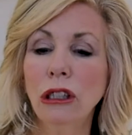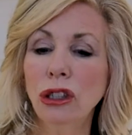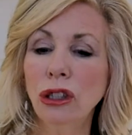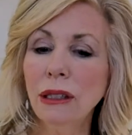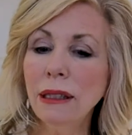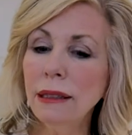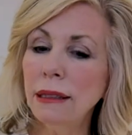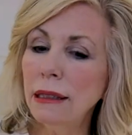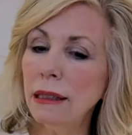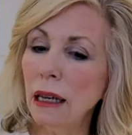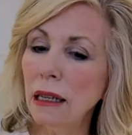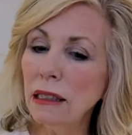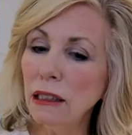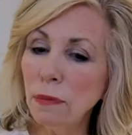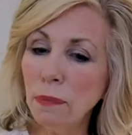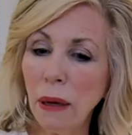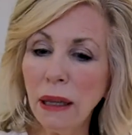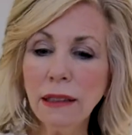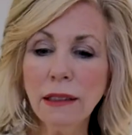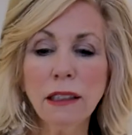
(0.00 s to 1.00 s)
just
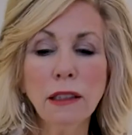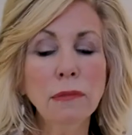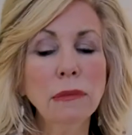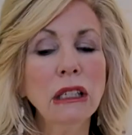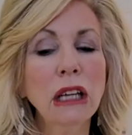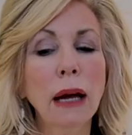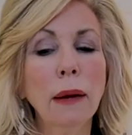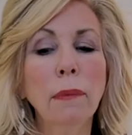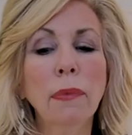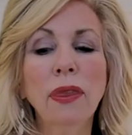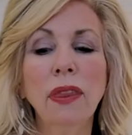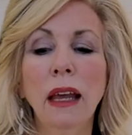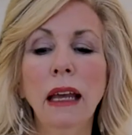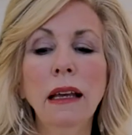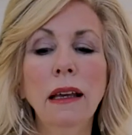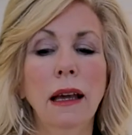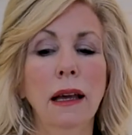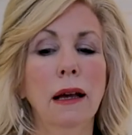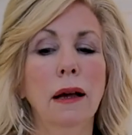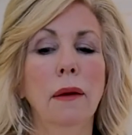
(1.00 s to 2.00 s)
spend some time
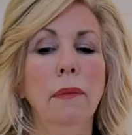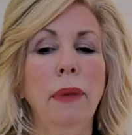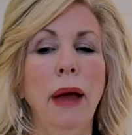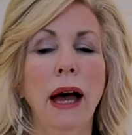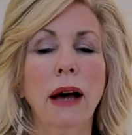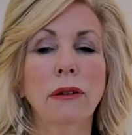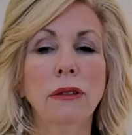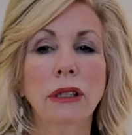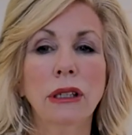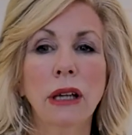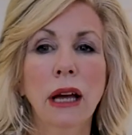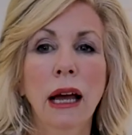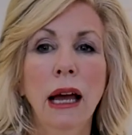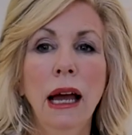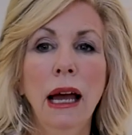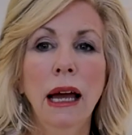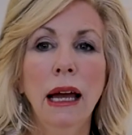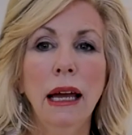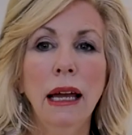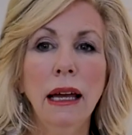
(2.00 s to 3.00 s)
thinking about,
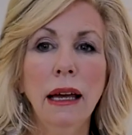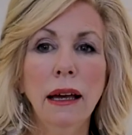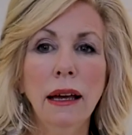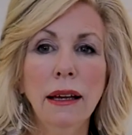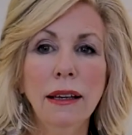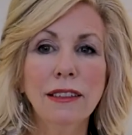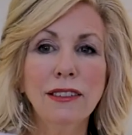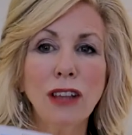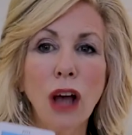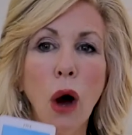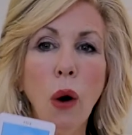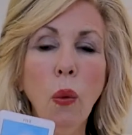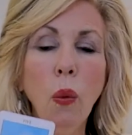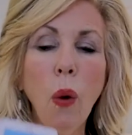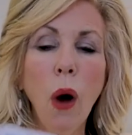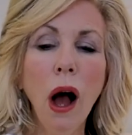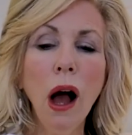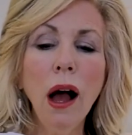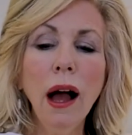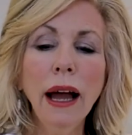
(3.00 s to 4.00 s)
is
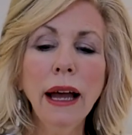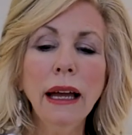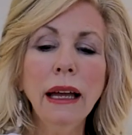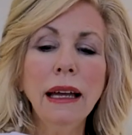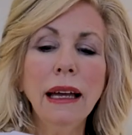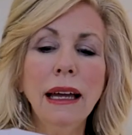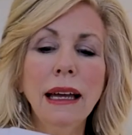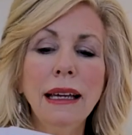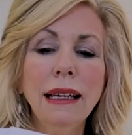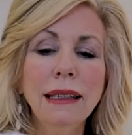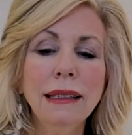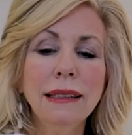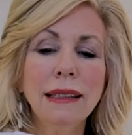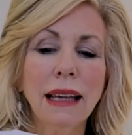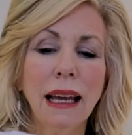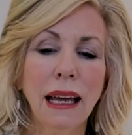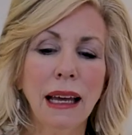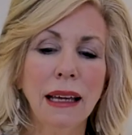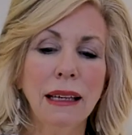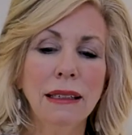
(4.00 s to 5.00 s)
why is
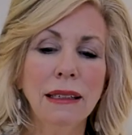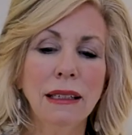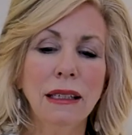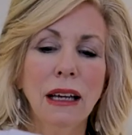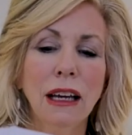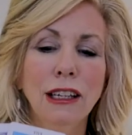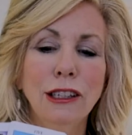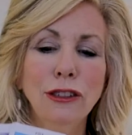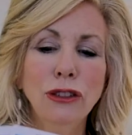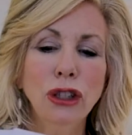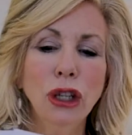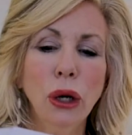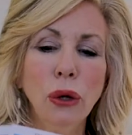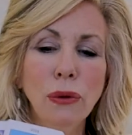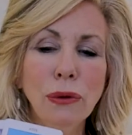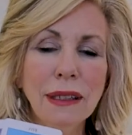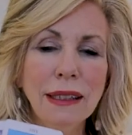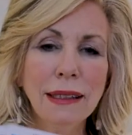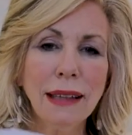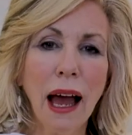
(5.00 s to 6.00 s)
it
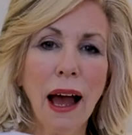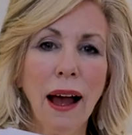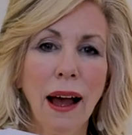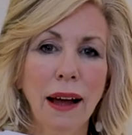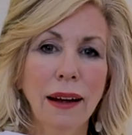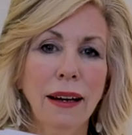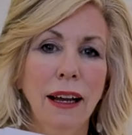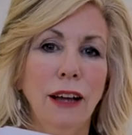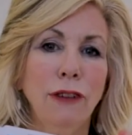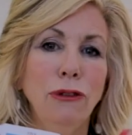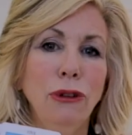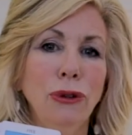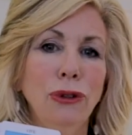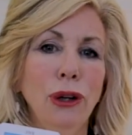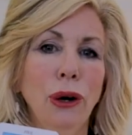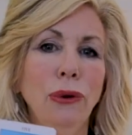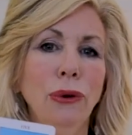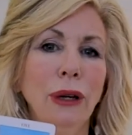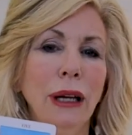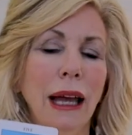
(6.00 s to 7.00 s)
so sad if you
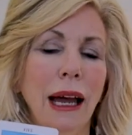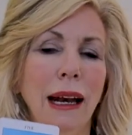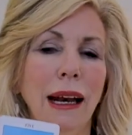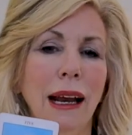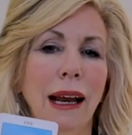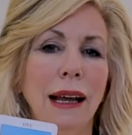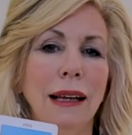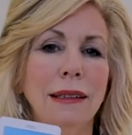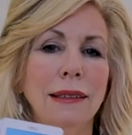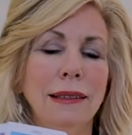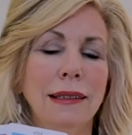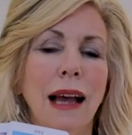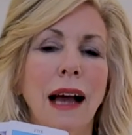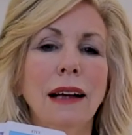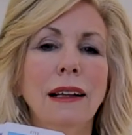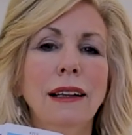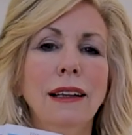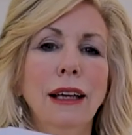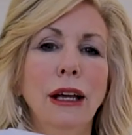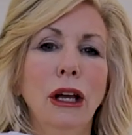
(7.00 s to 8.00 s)
don't get it
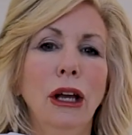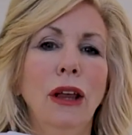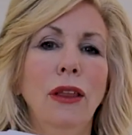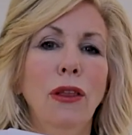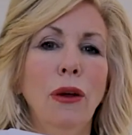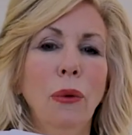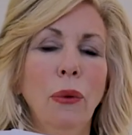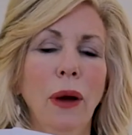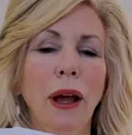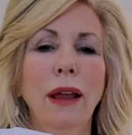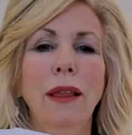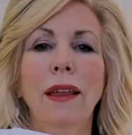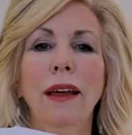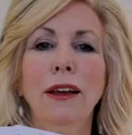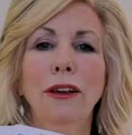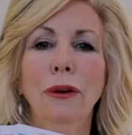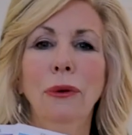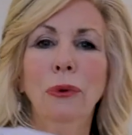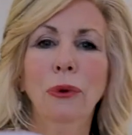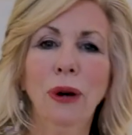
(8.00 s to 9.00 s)
exactly the way
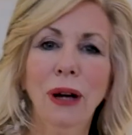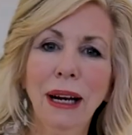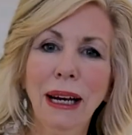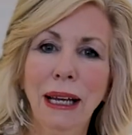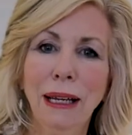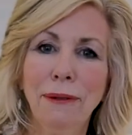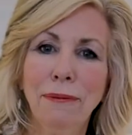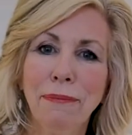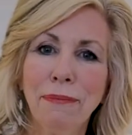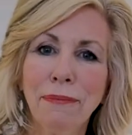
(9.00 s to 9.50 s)
that you want it?